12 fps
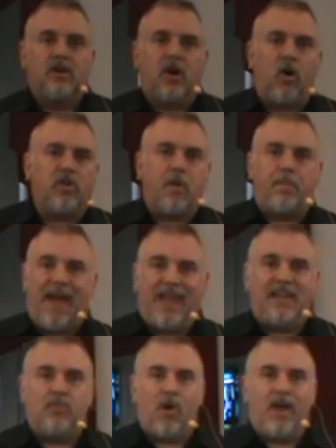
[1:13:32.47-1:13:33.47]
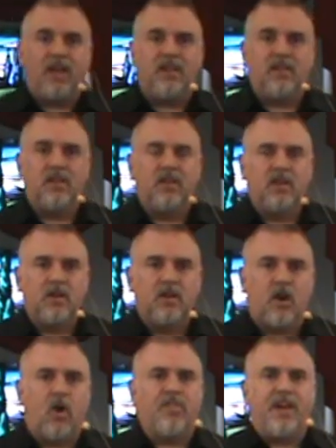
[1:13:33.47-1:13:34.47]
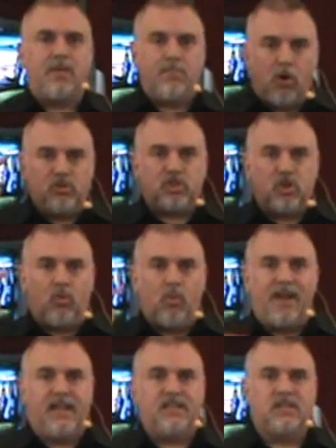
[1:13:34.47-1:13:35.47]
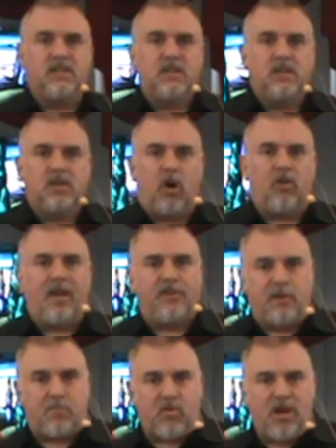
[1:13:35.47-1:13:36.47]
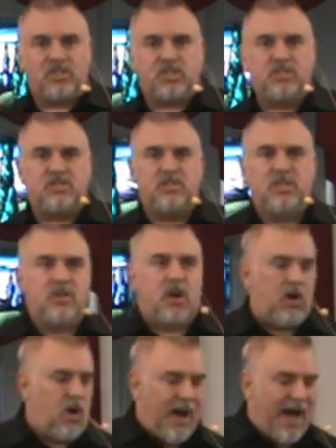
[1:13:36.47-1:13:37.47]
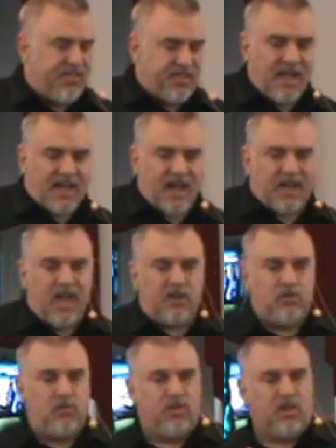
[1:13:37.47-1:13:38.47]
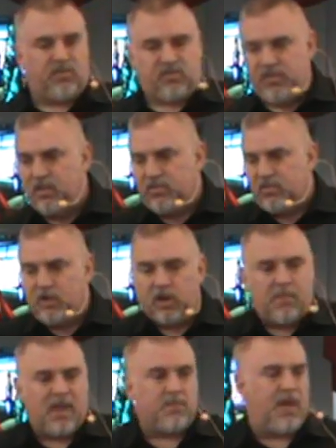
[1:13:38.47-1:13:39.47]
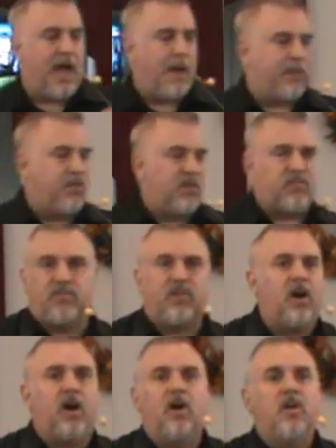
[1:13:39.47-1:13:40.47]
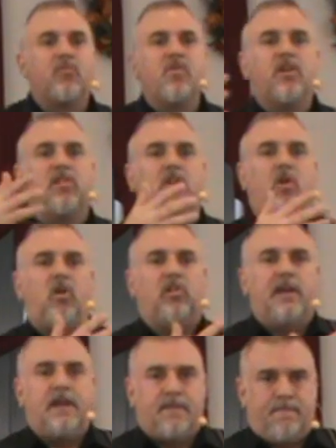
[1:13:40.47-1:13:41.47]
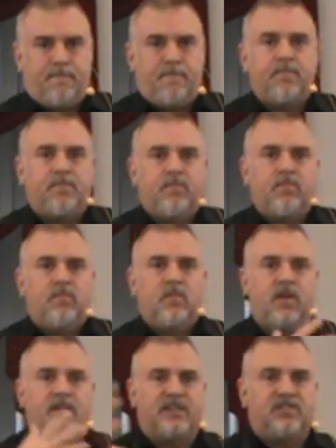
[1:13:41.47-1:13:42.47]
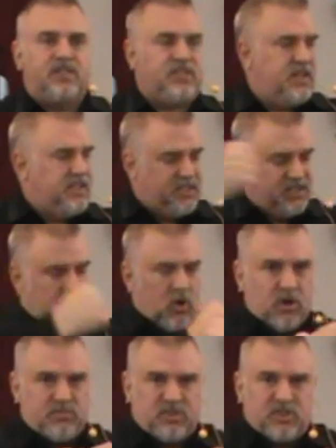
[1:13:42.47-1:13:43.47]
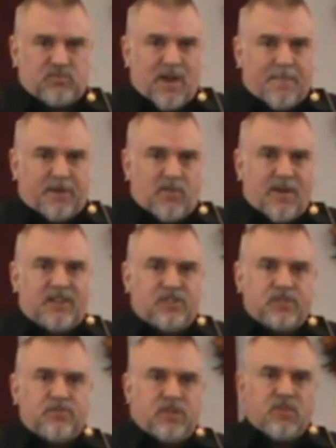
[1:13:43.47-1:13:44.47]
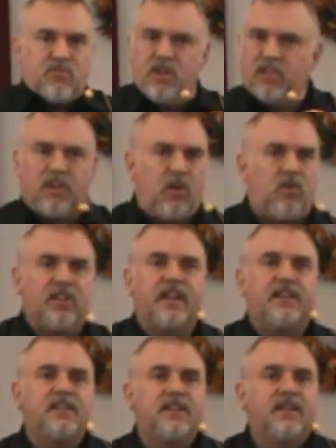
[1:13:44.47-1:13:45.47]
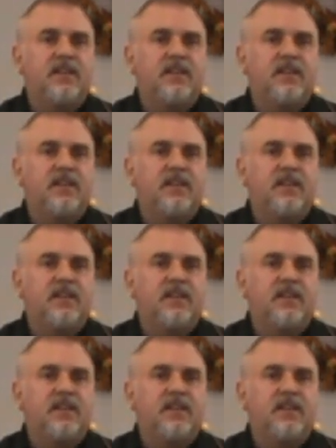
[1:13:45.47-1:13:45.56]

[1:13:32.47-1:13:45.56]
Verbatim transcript: all your pain weight, all that emotional weight, all that depression. Uh, I think I can't do this. This is going to make me happy. This is, uh, reel it all in that's just, that's his arms just wrapping around you. Reel it all in.